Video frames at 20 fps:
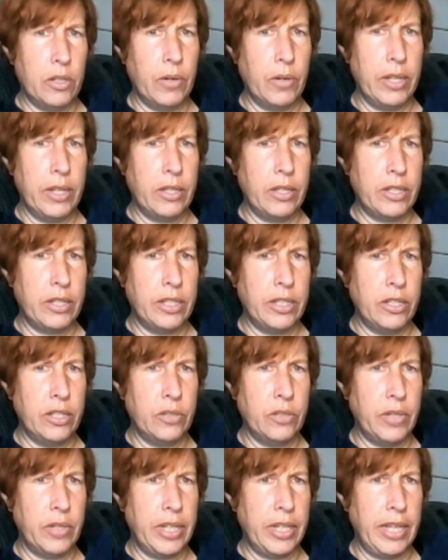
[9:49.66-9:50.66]
I looked
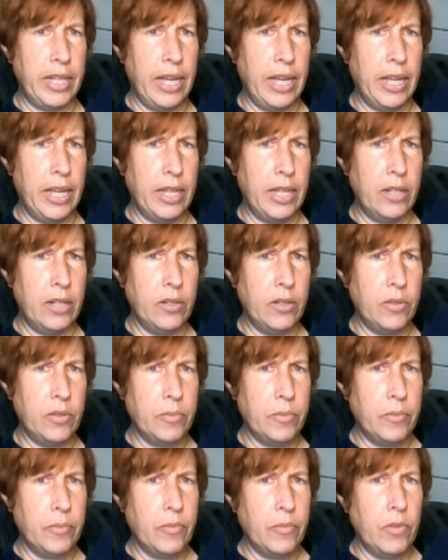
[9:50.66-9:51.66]
into it again.
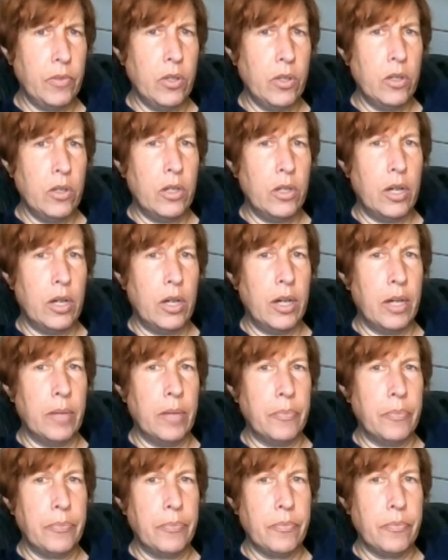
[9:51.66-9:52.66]

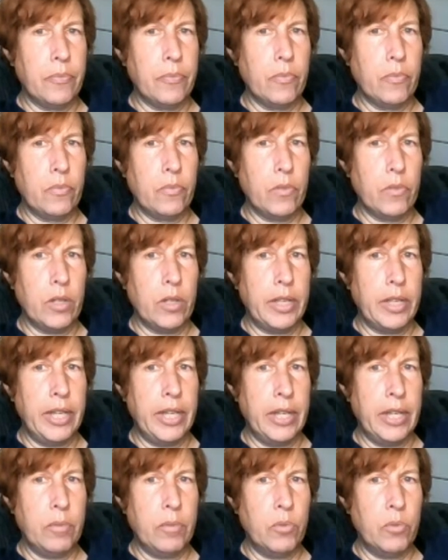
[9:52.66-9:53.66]
Um,
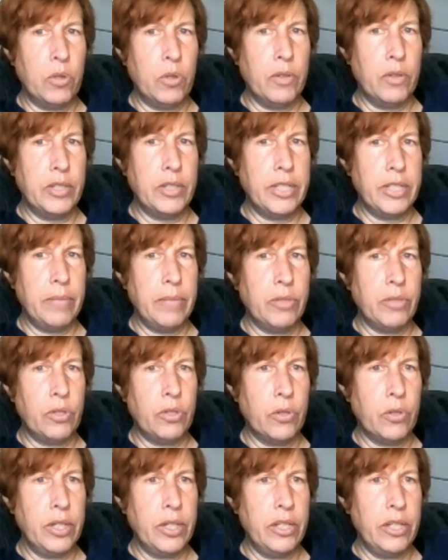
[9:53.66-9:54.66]
again, more of the same
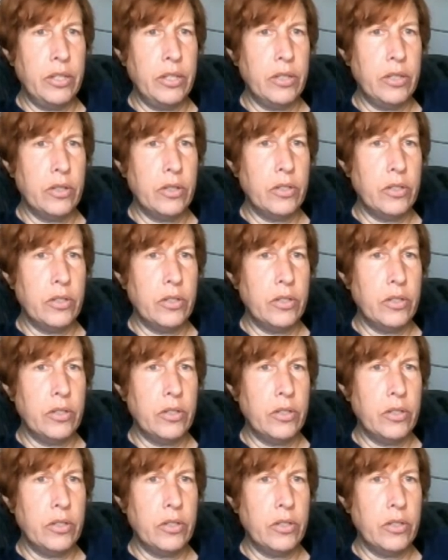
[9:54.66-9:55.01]
story.